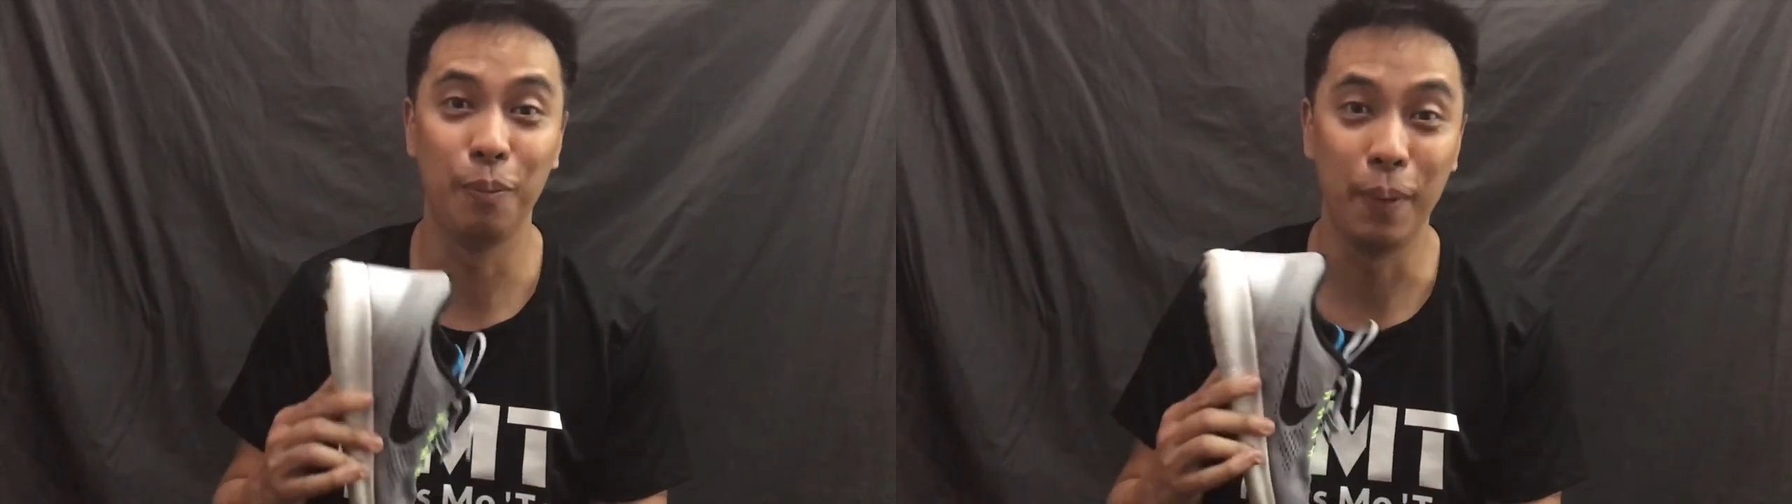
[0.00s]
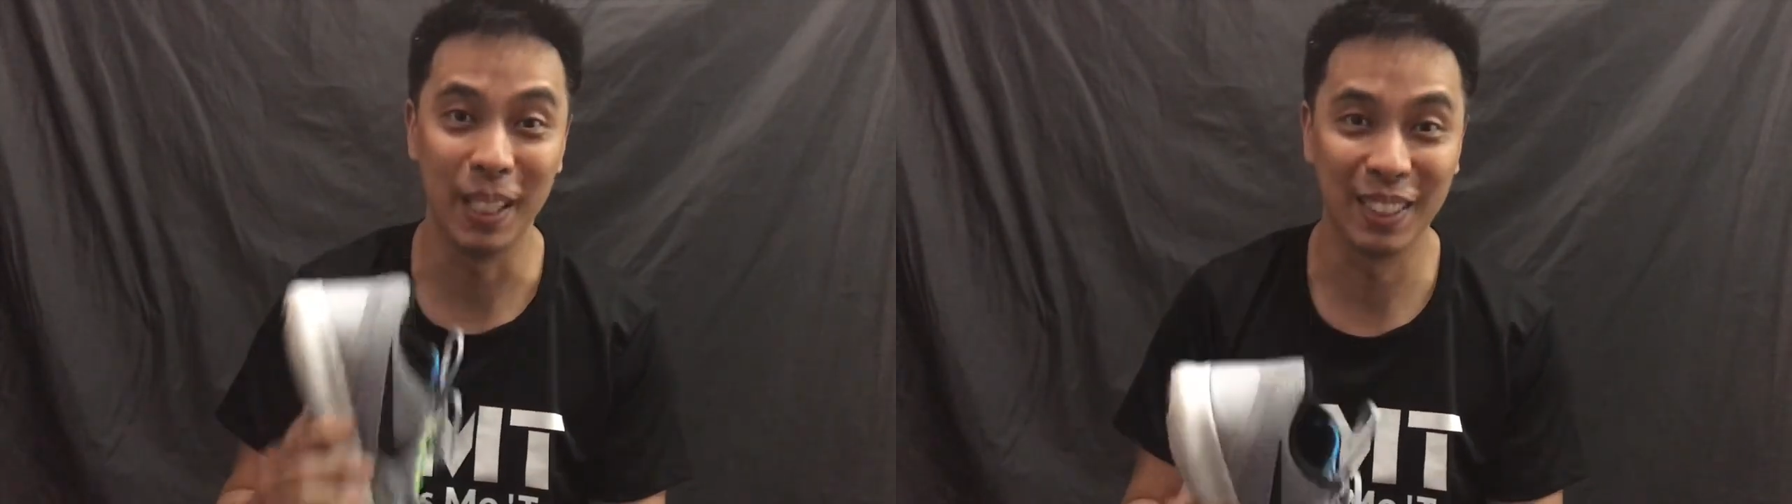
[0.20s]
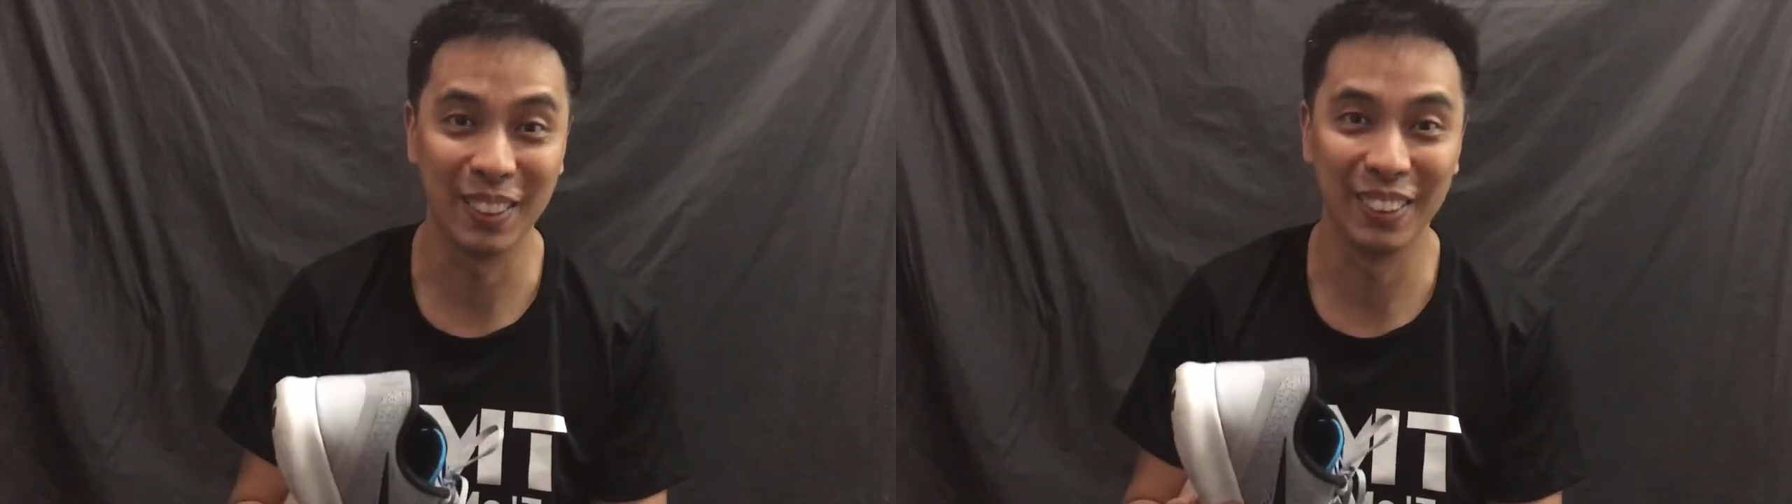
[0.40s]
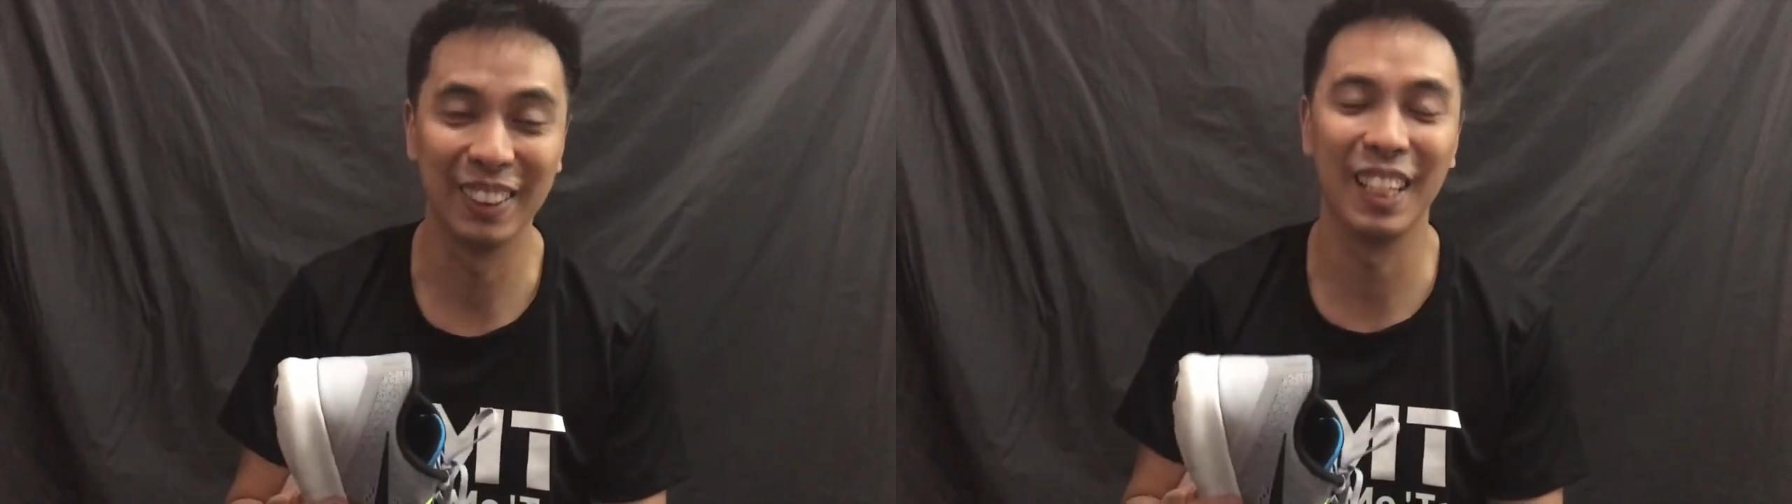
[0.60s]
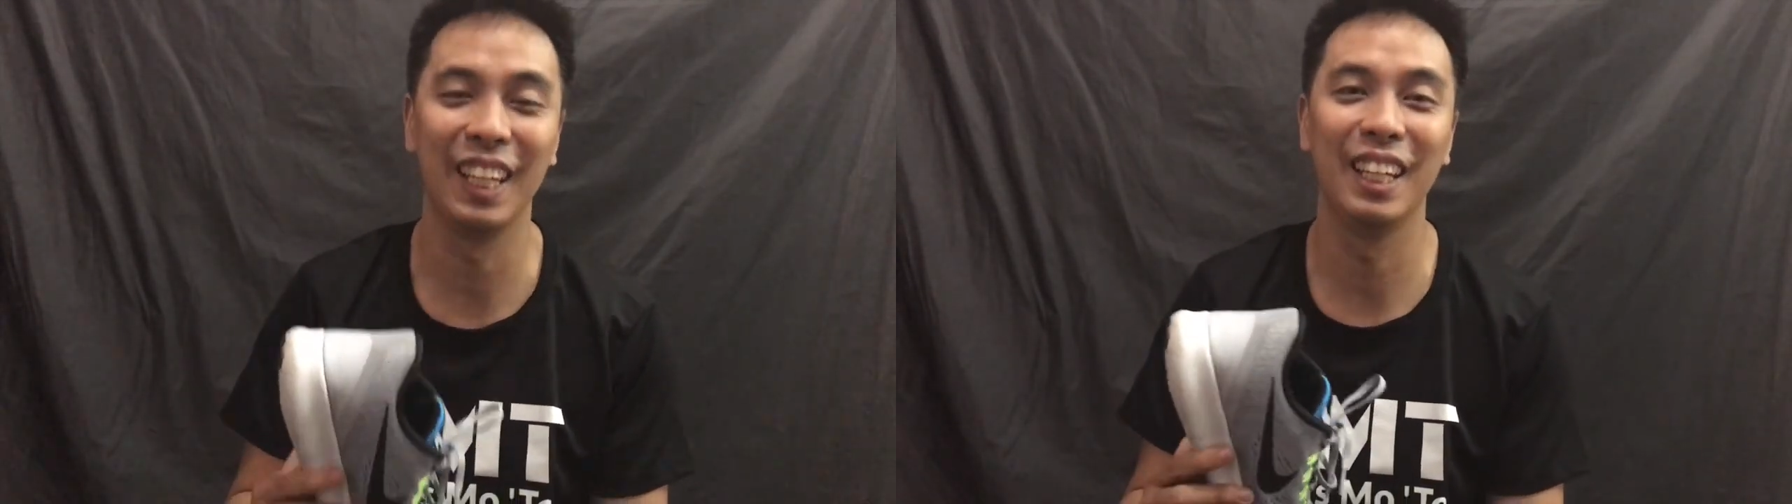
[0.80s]

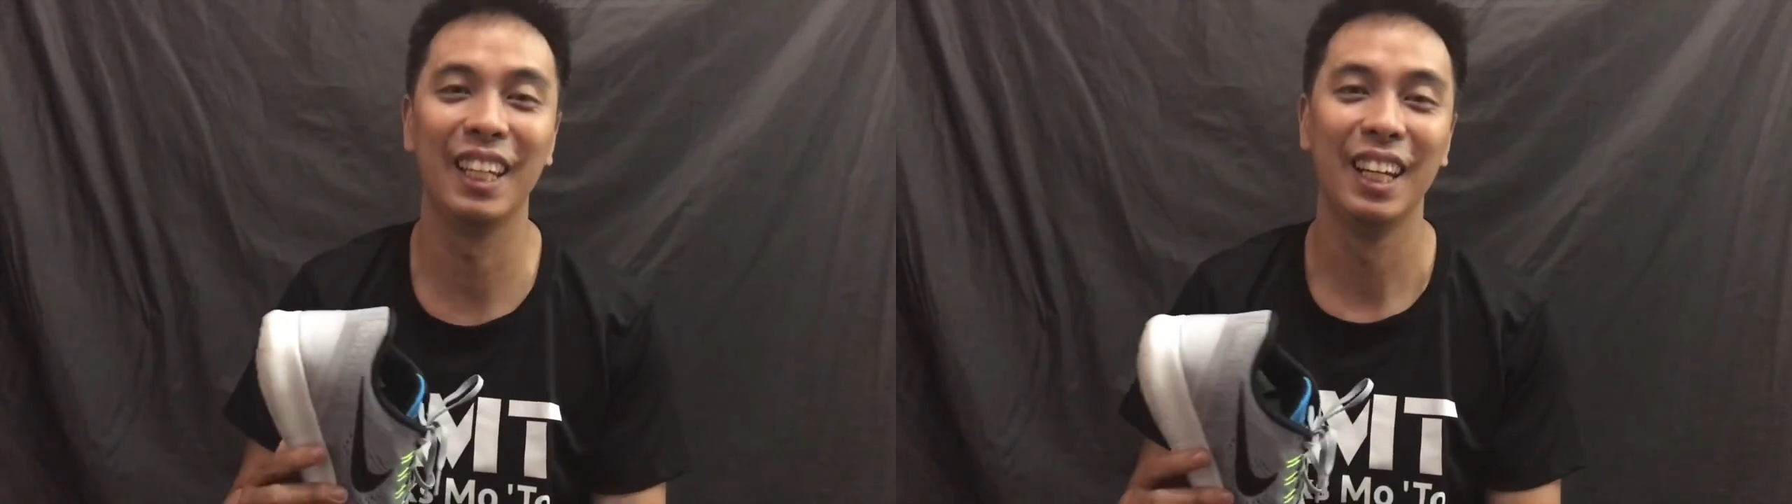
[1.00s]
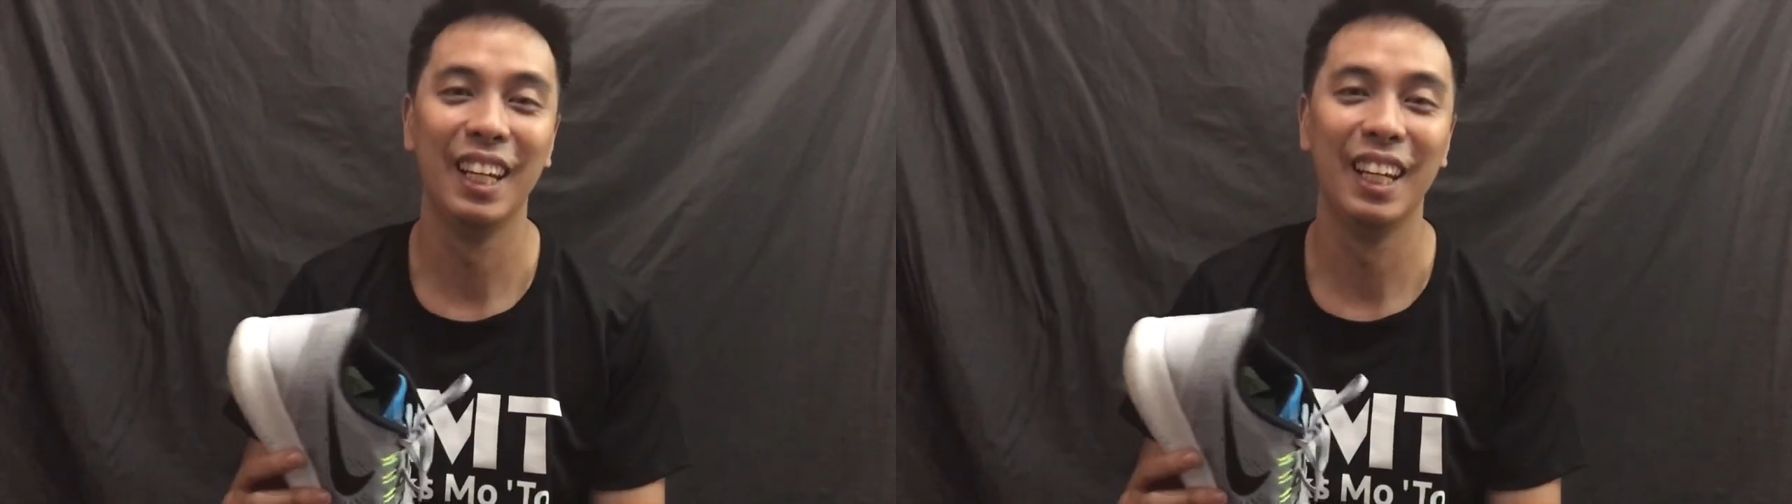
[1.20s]
pesos. And